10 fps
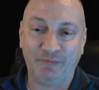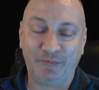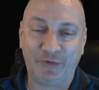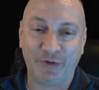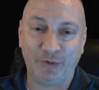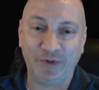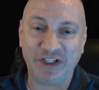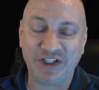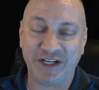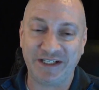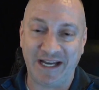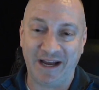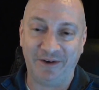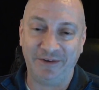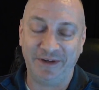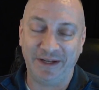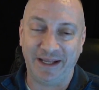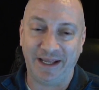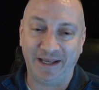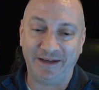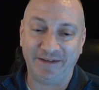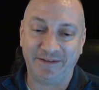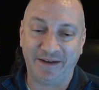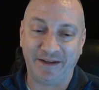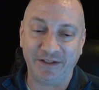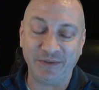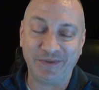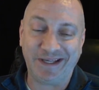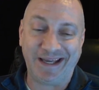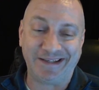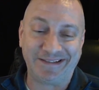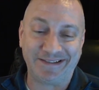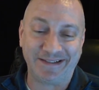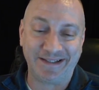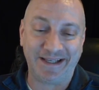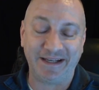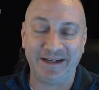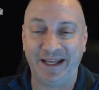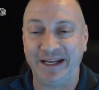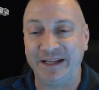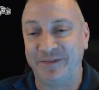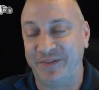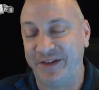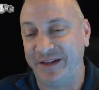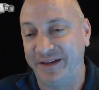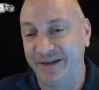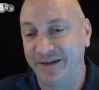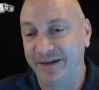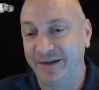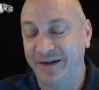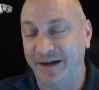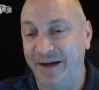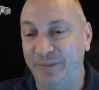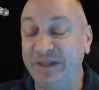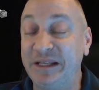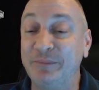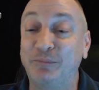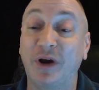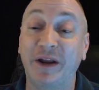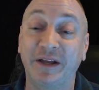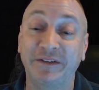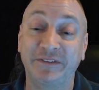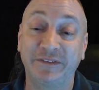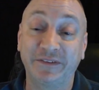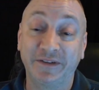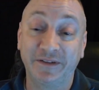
So we shut down, and you can't get any of the Bleem products.